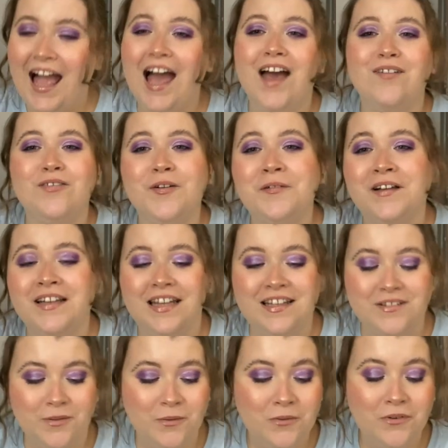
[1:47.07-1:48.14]
Everyone
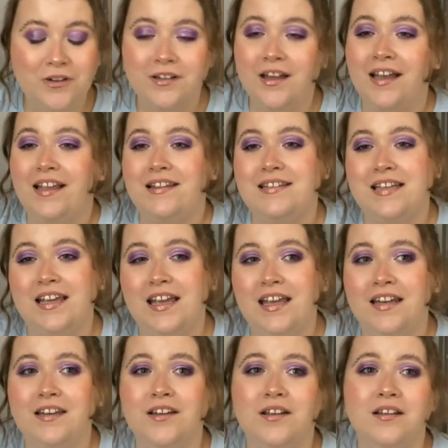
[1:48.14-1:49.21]
is
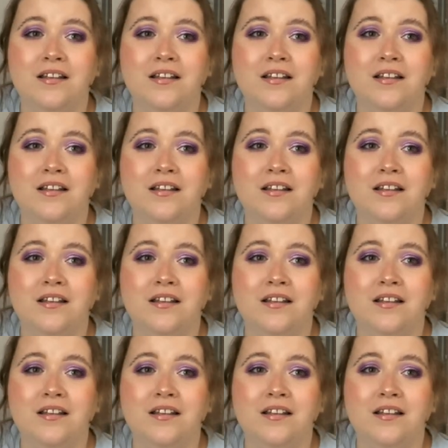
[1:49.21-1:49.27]
organizing